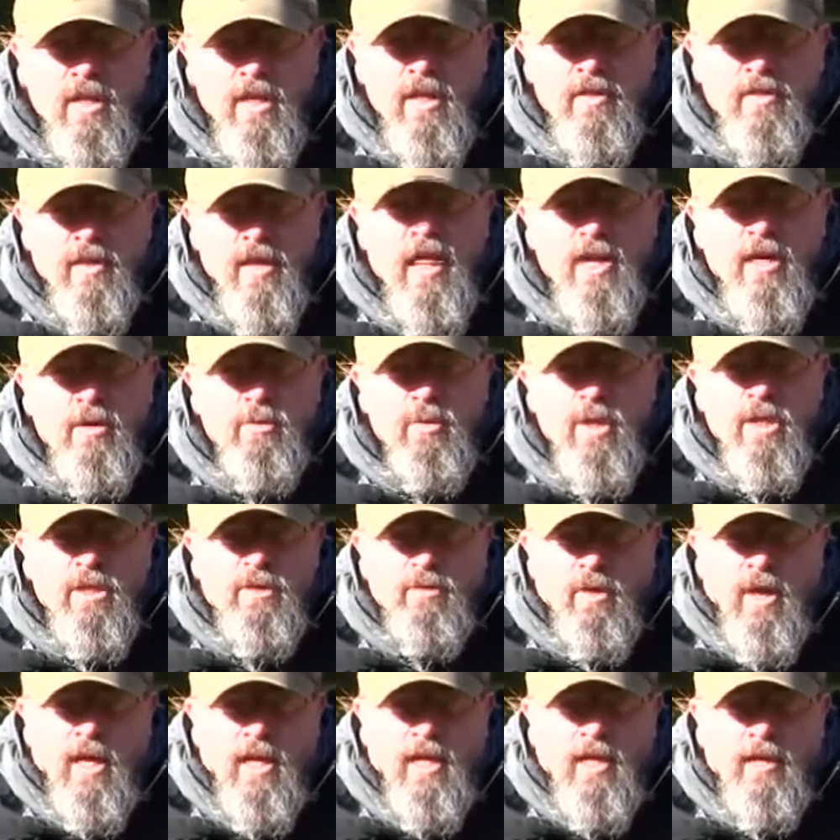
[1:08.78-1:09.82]
they are quick
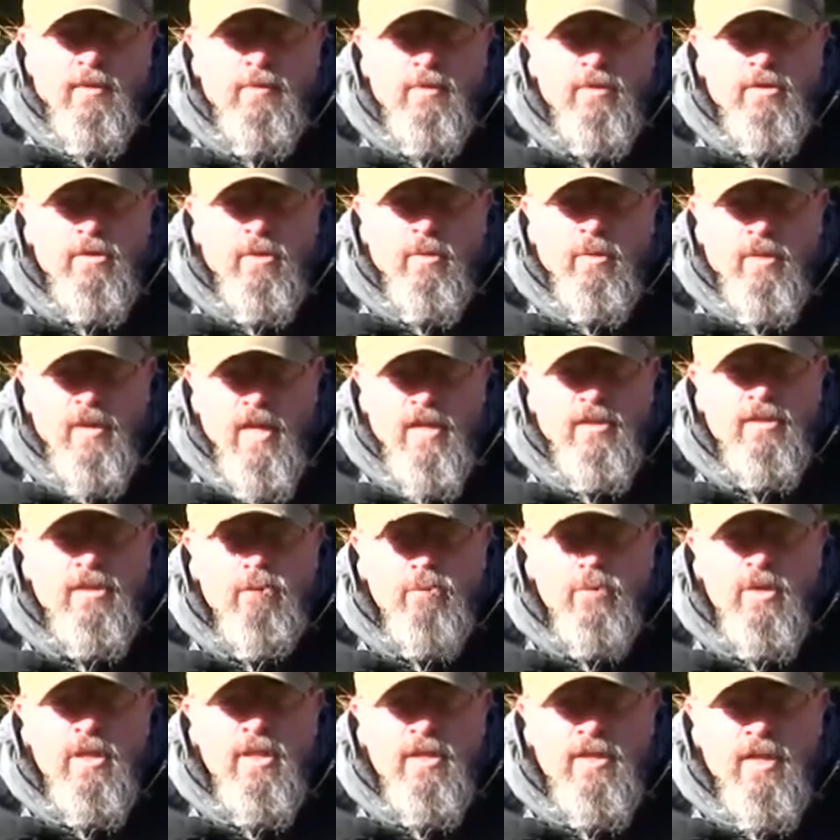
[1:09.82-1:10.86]
drying, so that's a
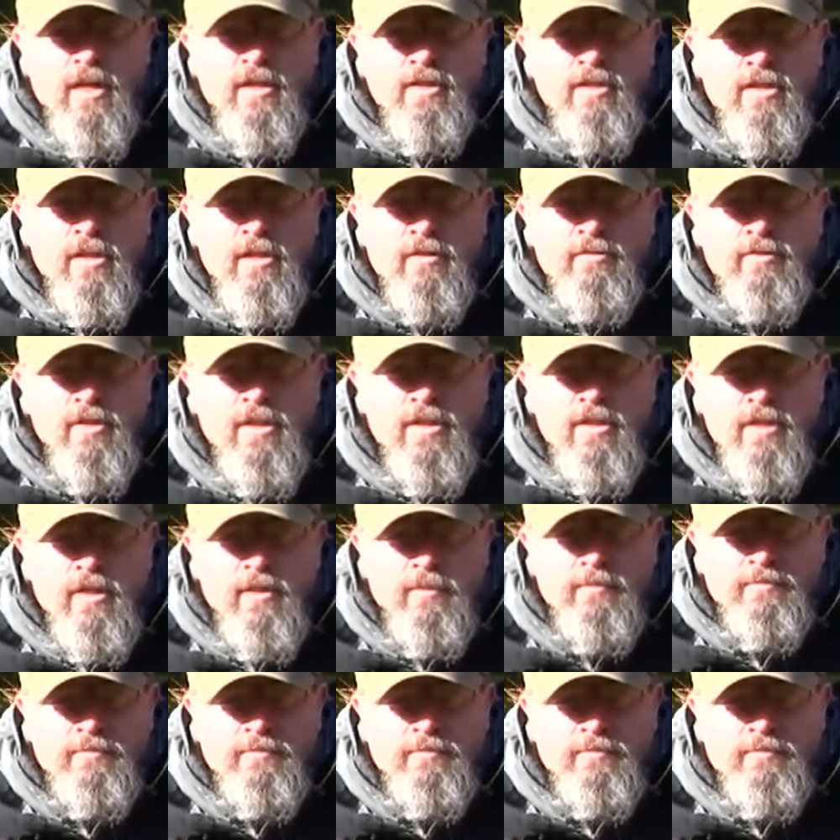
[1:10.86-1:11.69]
really nice feature.